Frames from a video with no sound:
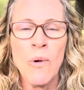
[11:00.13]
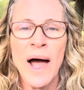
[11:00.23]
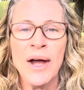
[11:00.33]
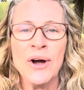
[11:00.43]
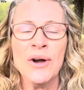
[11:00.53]

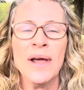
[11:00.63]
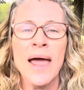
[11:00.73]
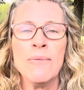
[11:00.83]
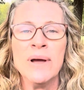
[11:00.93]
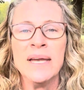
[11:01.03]
wired,
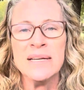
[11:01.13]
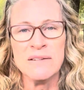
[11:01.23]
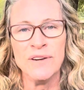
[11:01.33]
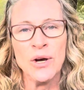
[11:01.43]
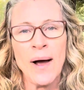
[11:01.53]
and we need
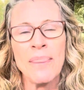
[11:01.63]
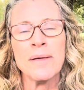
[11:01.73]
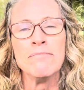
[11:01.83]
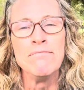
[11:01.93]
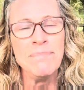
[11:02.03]
to figure out
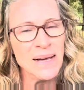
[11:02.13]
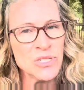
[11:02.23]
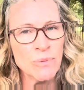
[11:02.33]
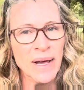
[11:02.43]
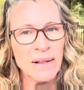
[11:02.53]
the
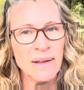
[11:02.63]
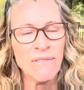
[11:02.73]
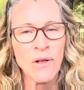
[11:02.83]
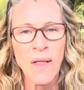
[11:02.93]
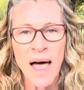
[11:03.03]
best way to
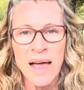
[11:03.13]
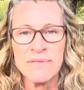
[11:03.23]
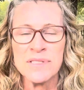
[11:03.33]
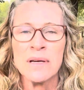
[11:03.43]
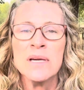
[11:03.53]
live our
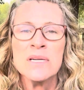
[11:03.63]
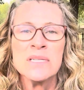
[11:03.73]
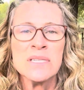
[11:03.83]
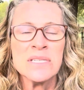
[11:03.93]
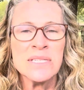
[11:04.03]
lives,
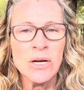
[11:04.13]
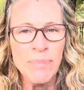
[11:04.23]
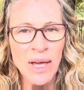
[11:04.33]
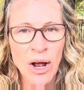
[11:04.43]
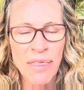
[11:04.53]
still
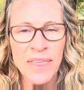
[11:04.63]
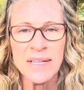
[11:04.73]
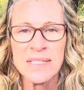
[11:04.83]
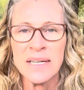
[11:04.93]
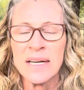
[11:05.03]
being
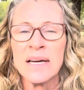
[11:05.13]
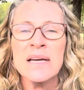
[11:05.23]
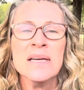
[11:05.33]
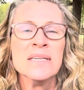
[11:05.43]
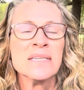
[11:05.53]
authentic,
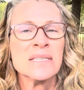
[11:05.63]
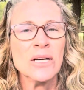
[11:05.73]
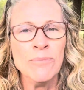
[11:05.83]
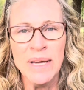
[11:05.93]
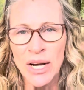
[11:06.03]

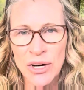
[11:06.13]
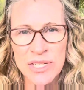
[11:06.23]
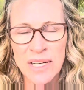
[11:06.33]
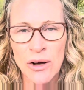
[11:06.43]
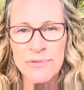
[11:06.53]
still being
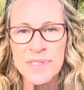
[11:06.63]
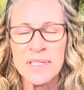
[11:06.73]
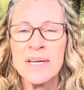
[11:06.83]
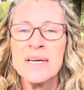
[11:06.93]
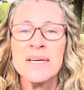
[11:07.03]

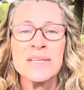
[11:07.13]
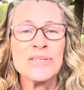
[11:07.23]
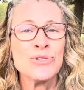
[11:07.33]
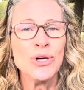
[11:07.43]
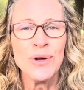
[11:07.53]
ourselves,
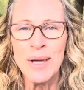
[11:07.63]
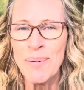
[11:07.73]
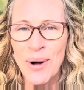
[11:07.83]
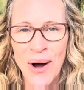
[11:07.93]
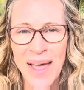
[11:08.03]
still
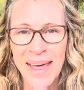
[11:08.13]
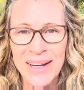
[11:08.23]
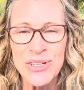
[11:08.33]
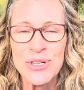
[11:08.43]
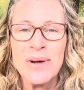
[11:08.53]
keeping our
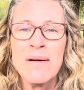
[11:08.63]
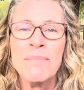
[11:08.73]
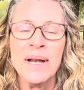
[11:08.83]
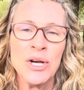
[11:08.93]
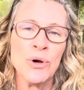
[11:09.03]
edge,
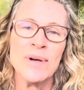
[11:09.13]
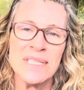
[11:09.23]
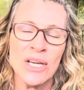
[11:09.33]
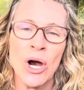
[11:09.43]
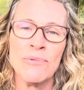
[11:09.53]
but
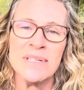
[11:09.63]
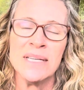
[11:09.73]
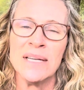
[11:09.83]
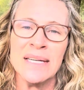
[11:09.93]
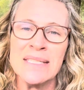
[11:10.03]
increasing our
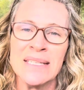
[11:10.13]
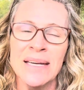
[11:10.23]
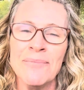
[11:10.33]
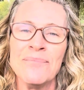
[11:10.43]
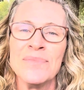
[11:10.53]

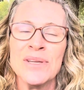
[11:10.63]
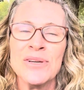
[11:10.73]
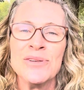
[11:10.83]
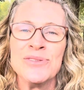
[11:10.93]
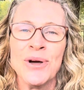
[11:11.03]
resiliency.
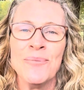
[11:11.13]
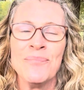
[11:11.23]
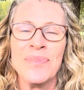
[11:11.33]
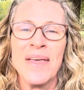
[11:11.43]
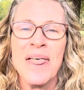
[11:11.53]
So,
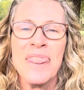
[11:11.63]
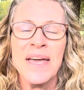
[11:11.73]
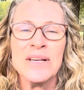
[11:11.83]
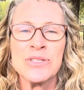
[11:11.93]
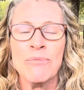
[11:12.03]

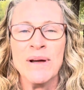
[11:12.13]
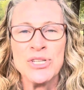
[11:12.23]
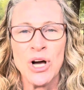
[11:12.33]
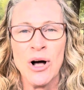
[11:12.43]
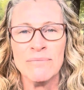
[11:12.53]
thanks so
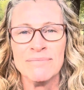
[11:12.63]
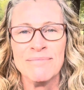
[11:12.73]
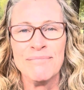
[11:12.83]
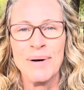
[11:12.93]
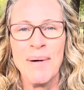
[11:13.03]
much, y'all.
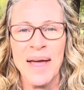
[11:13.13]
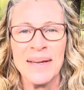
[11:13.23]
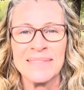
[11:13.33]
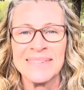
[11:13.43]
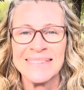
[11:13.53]
Bye-bye.